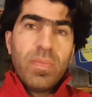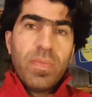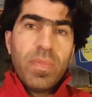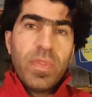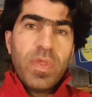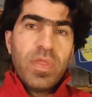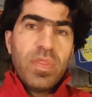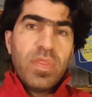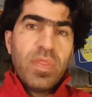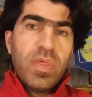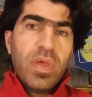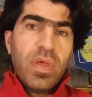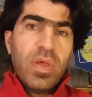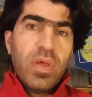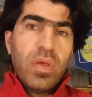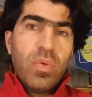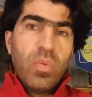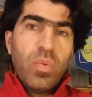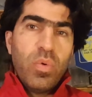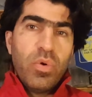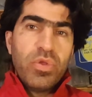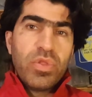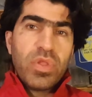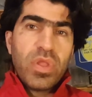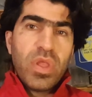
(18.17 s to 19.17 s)
in the
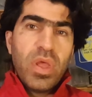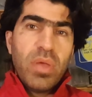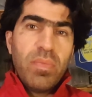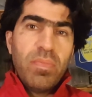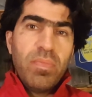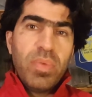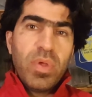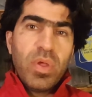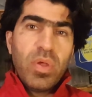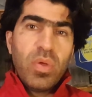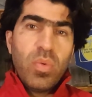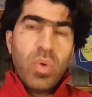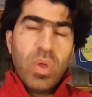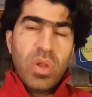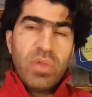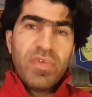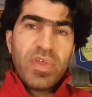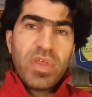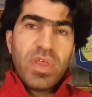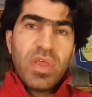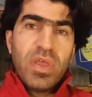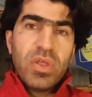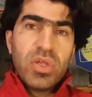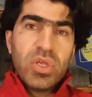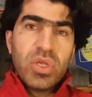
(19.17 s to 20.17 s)
World Cup
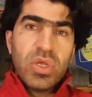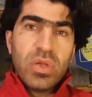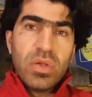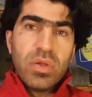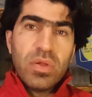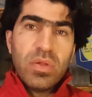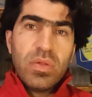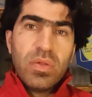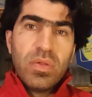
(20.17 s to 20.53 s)
qualification.